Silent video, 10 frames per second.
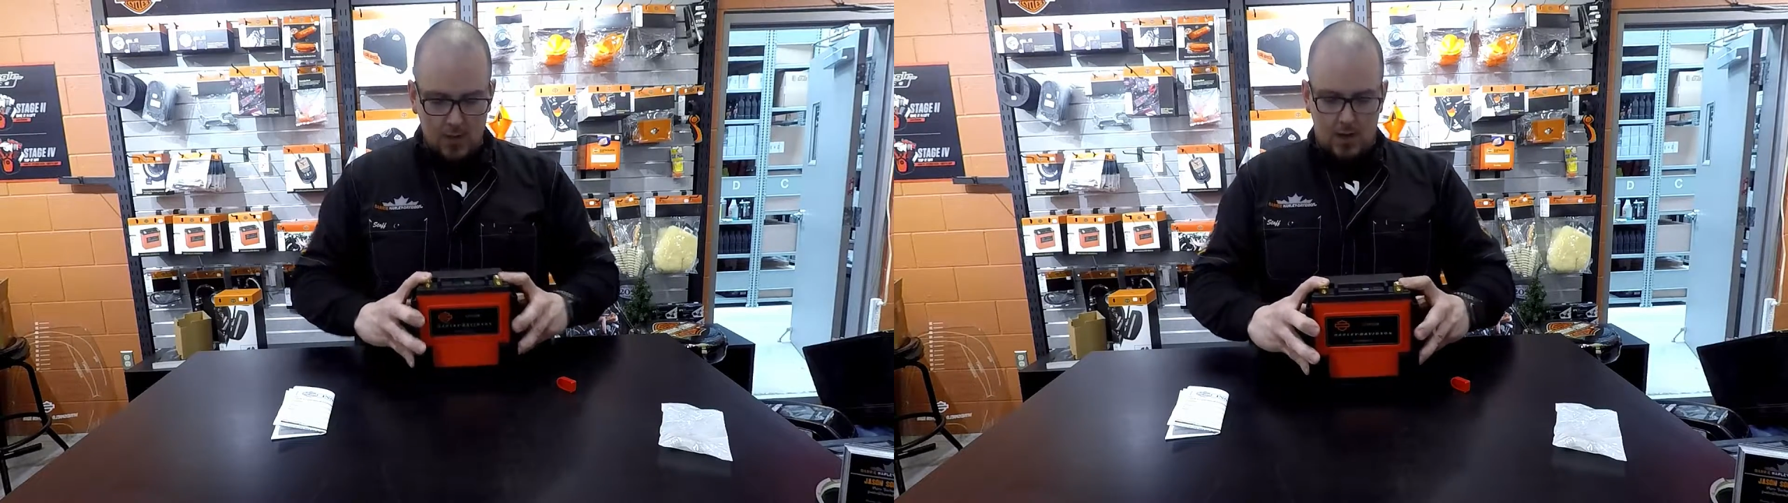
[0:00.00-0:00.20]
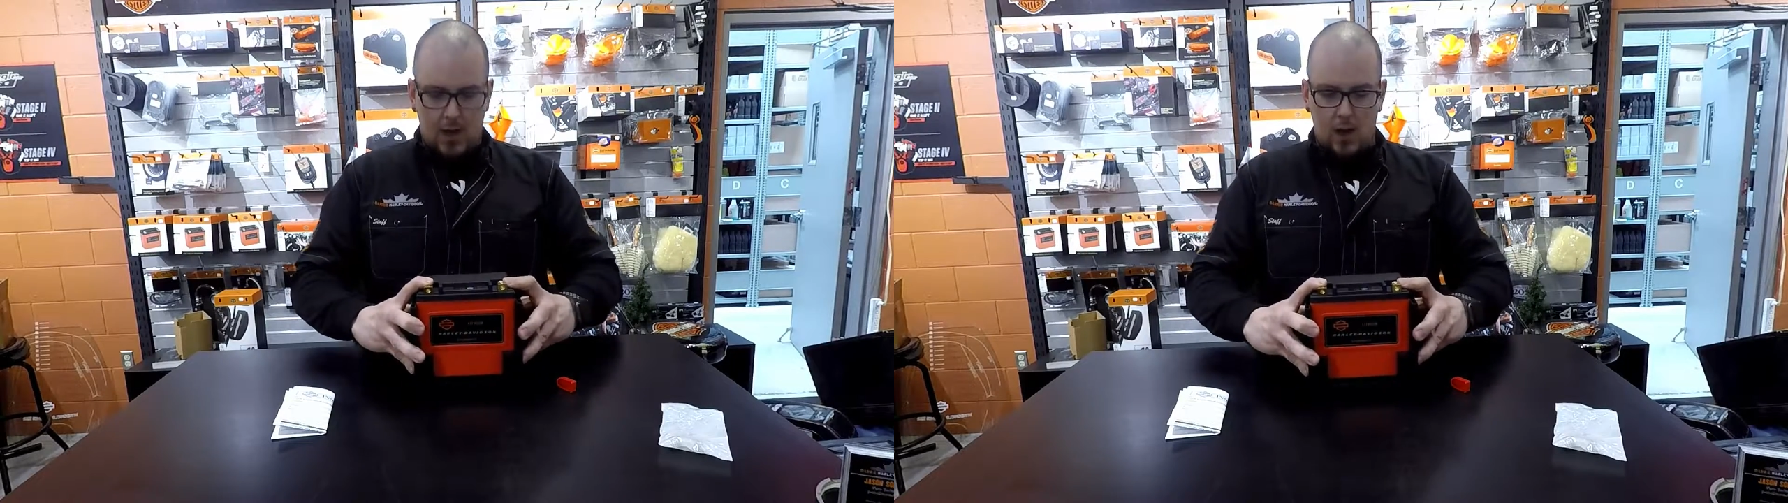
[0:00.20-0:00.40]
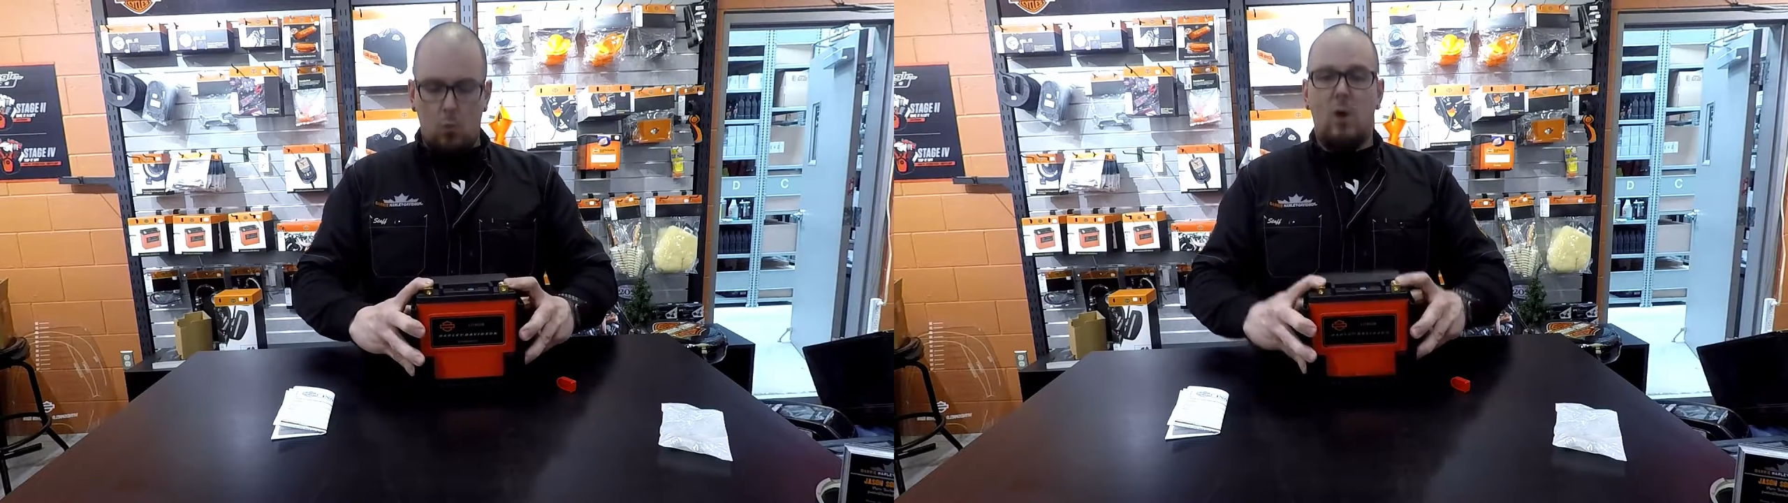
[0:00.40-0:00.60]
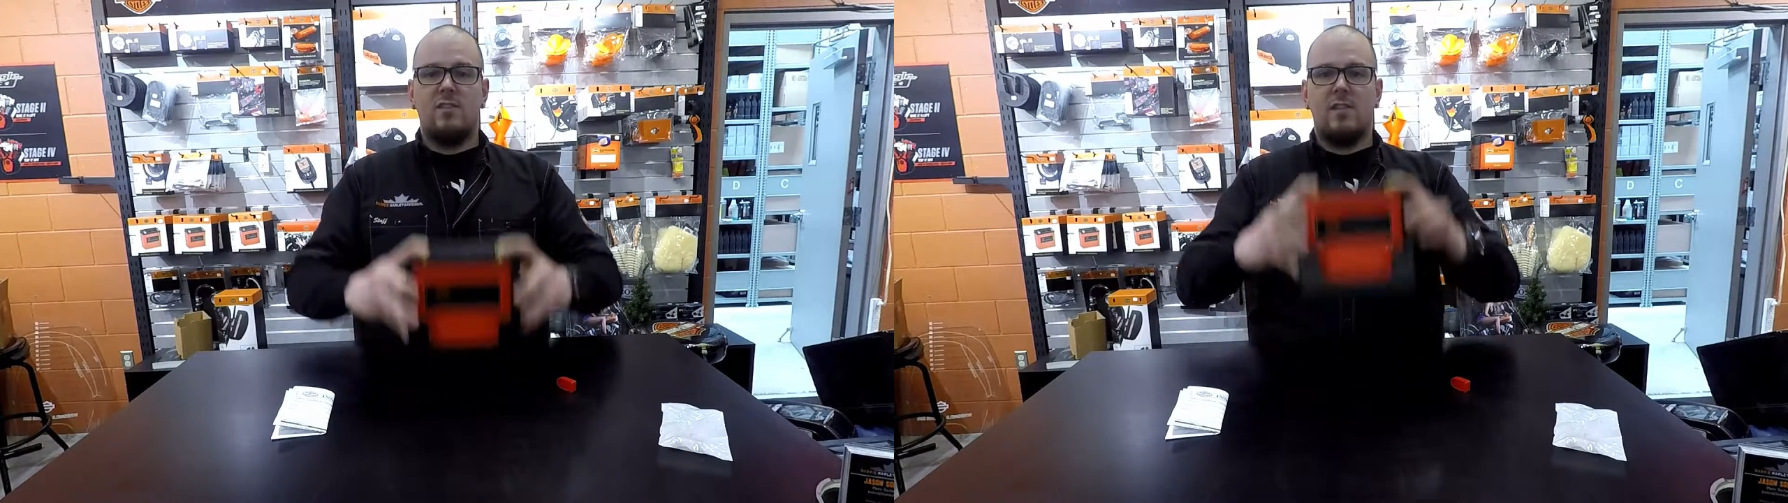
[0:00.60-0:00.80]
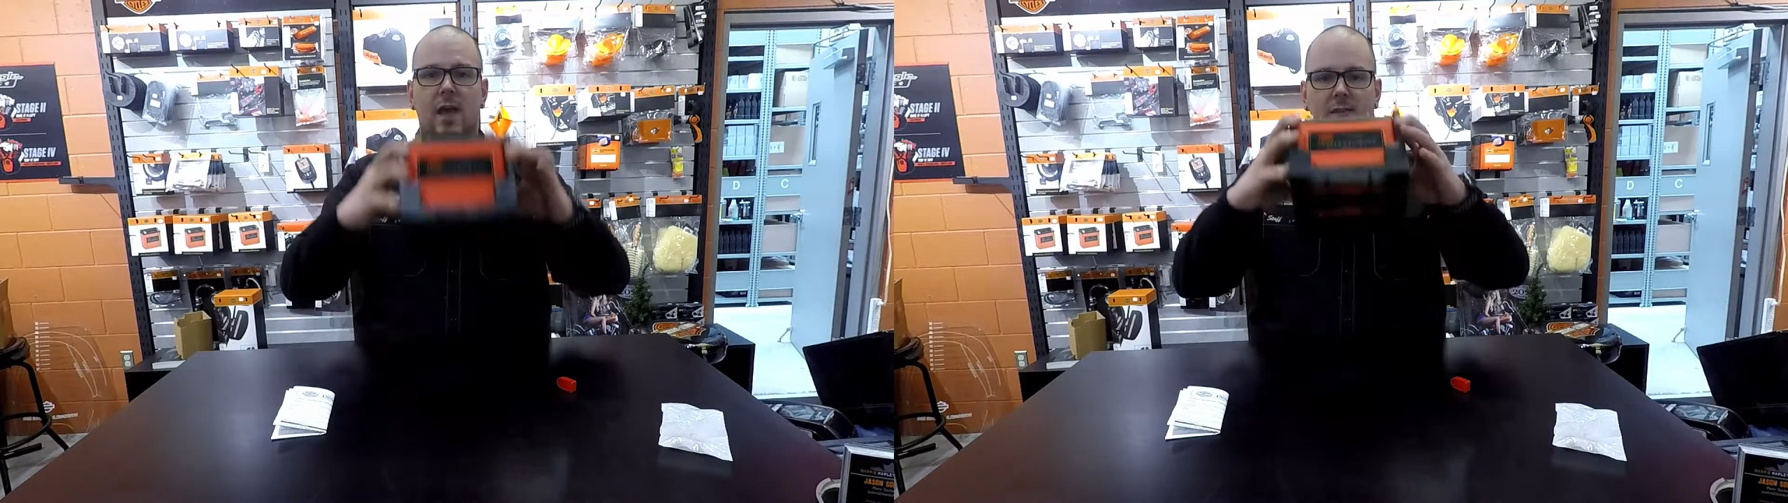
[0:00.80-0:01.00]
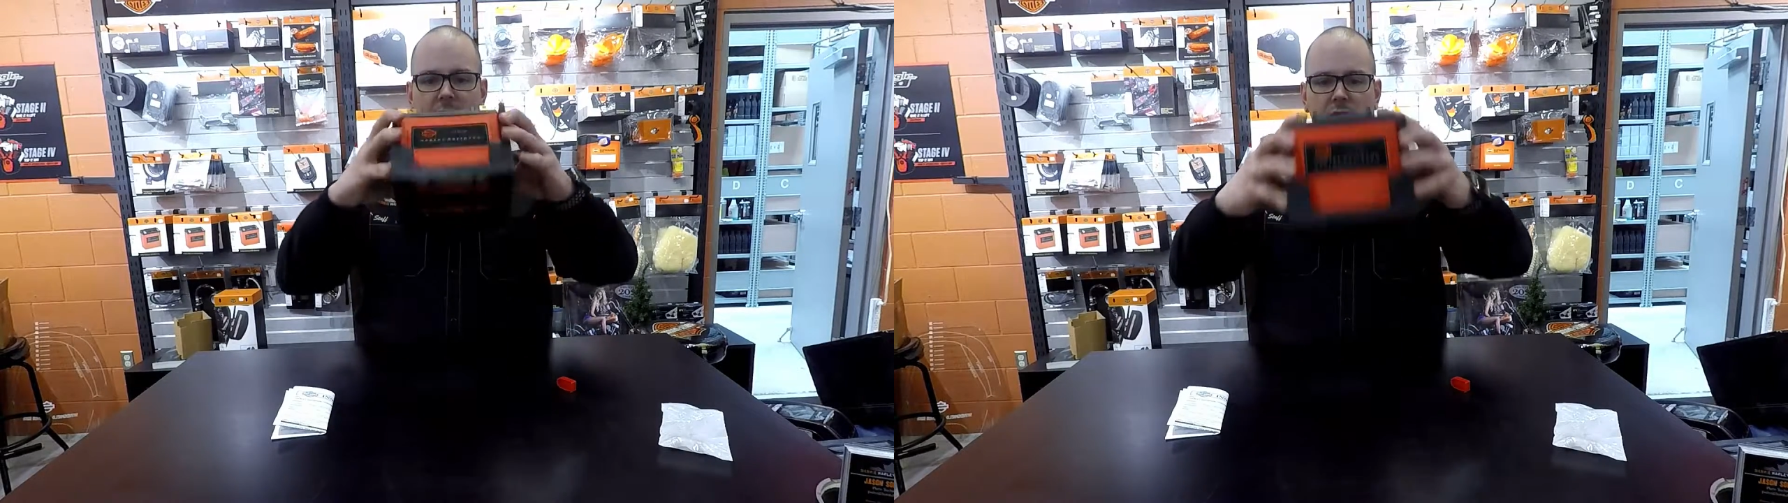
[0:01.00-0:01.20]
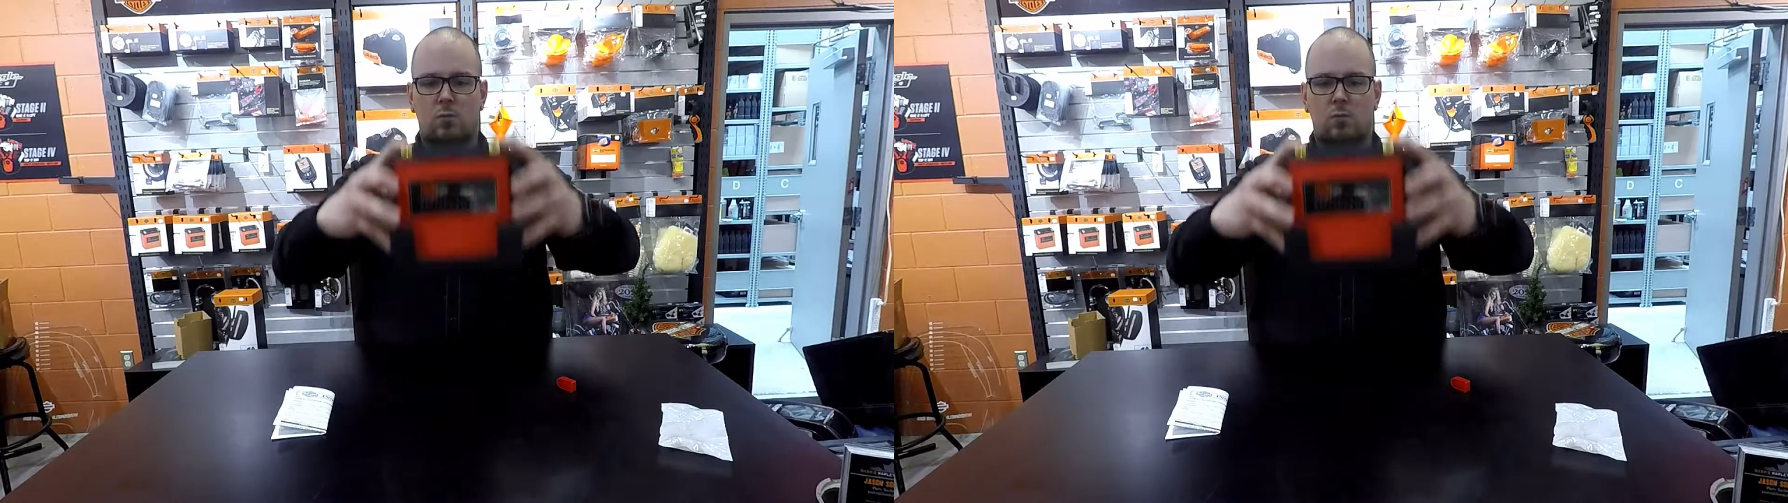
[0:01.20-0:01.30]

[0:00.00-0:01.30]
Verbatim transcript: Uh, once that sits